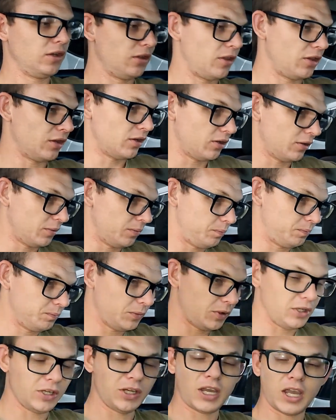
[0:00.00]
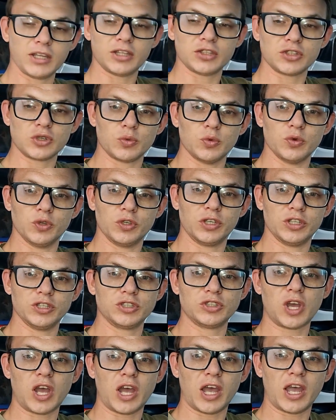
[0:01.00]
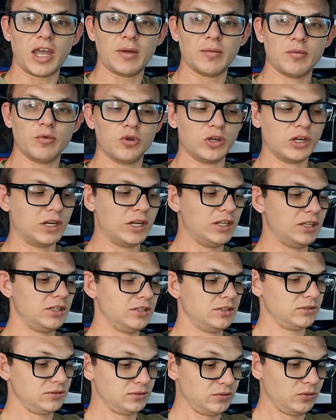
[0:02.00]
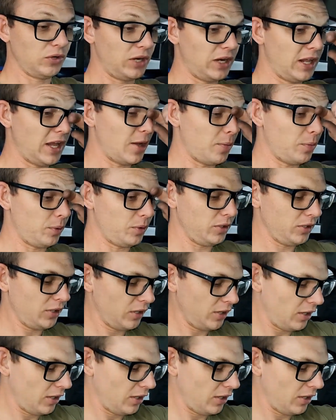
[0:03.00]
The indicators are working, so I am really happy.